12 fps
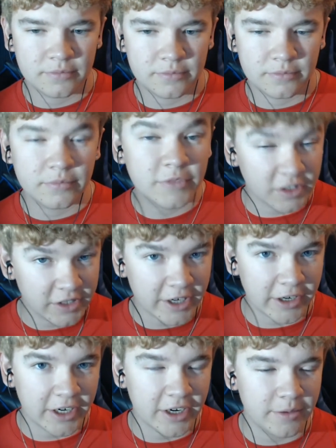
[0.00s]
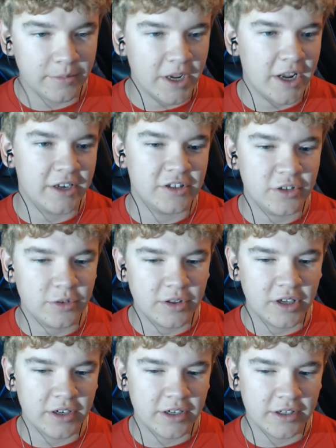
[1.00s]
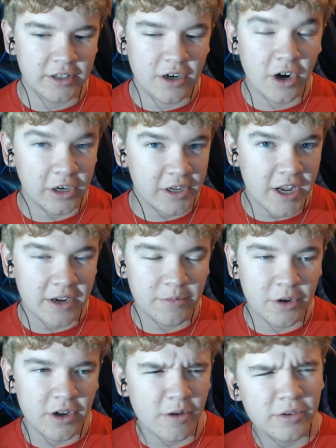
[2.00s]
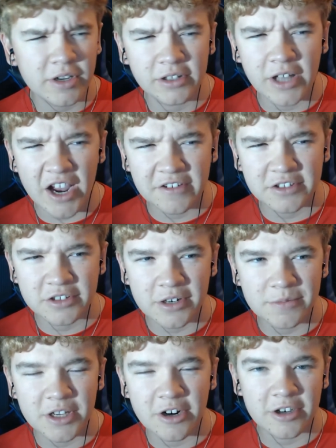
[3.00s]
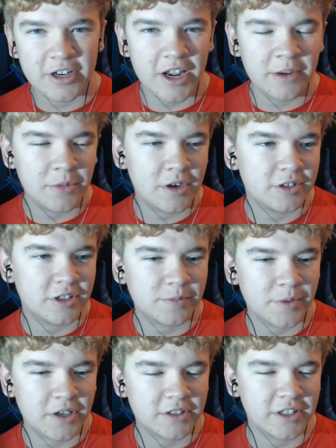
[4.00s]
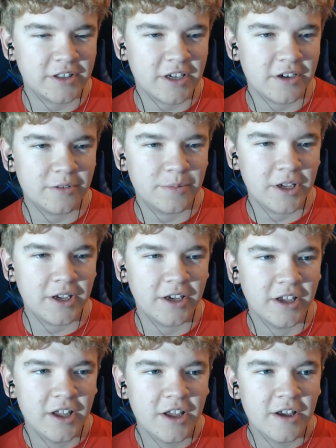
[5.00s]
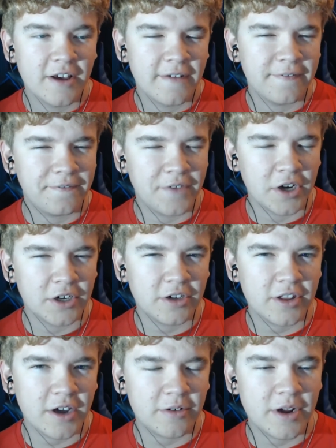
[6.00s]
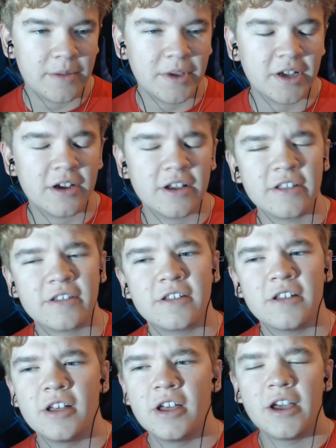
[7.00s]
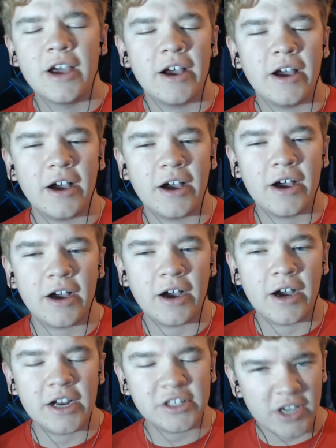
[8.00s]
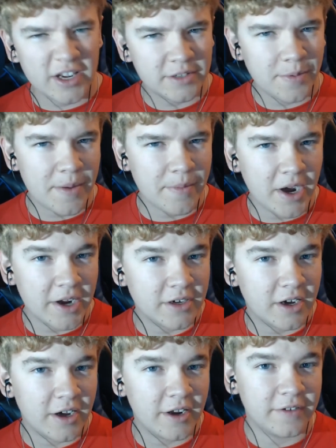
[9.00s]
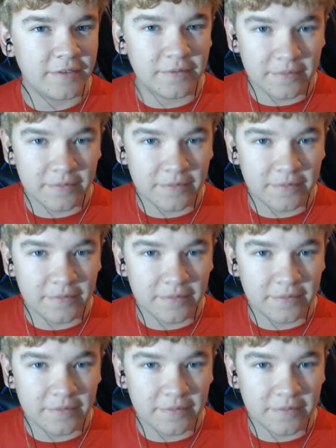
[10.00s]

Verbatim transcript: Delirium and do the arcade mode. I want to live stream the arcade mode just because I think it would be funner that way because I changed my mind on